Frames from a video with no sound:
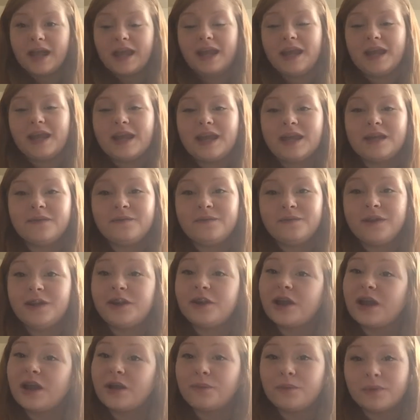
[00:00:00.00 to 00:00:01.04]
and
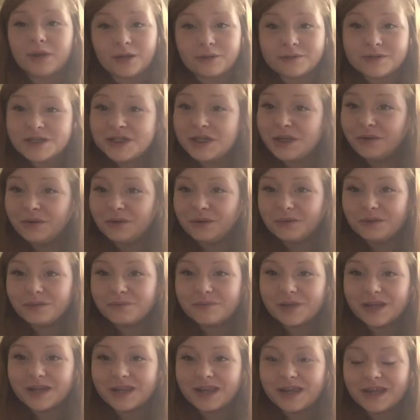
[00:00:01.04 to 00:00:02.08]
figure out what I was doing with
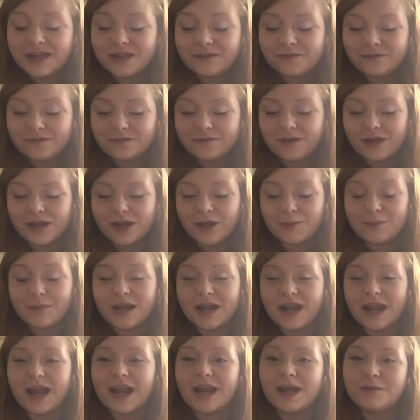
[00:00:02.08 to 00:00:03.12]
my life um,
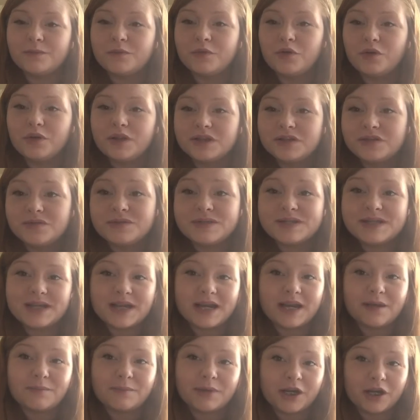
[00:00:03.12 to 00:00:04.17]
I am going to
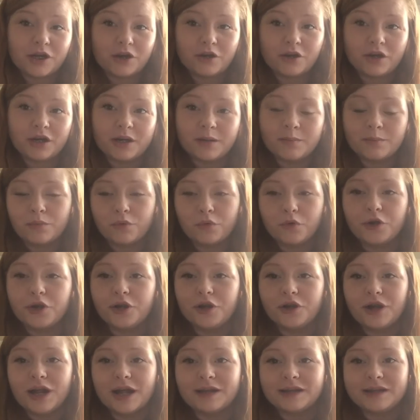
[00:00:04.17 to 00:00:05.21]
stay at my current
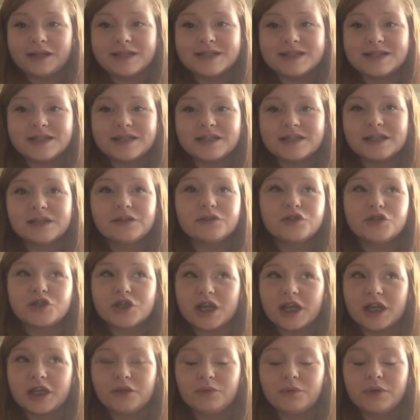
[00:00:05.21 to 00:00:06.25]
employer at least until
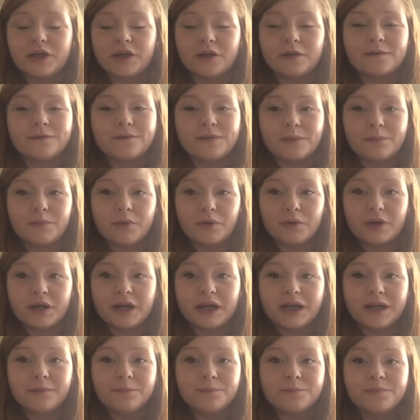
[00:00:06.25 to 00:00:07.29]
January or
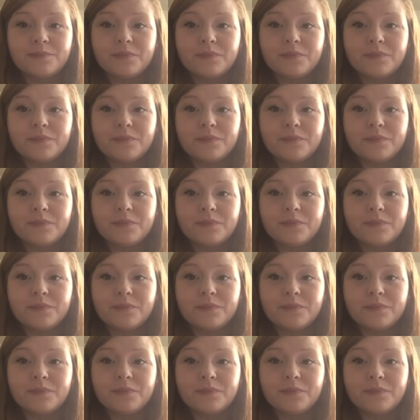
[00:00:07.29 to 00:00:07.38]
February